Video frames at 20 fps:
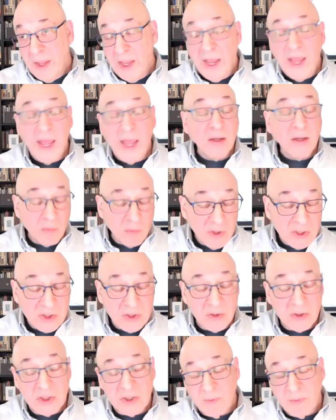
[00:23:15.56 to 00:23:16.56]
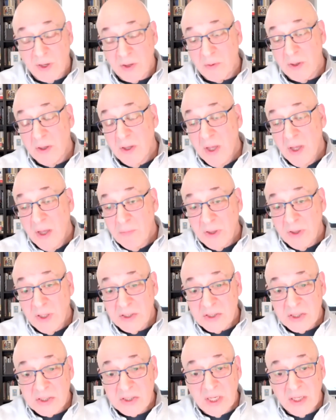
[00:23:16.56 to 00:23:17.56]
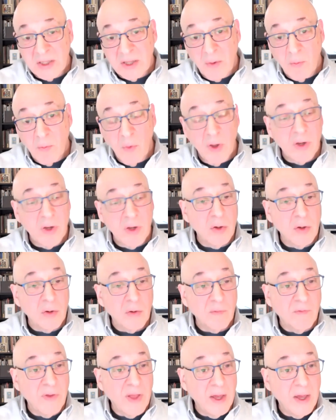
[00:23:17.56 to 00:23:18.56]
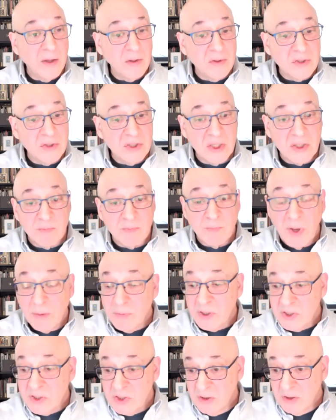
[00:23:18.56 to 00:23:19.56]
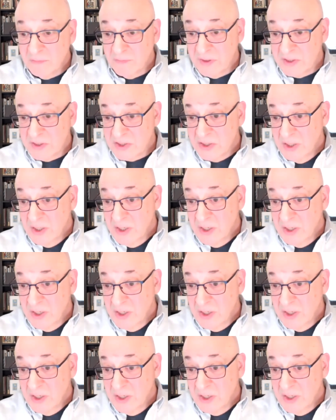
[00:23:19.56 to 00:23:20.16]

and your resources, by the way, but let's just say that one of your values is public service,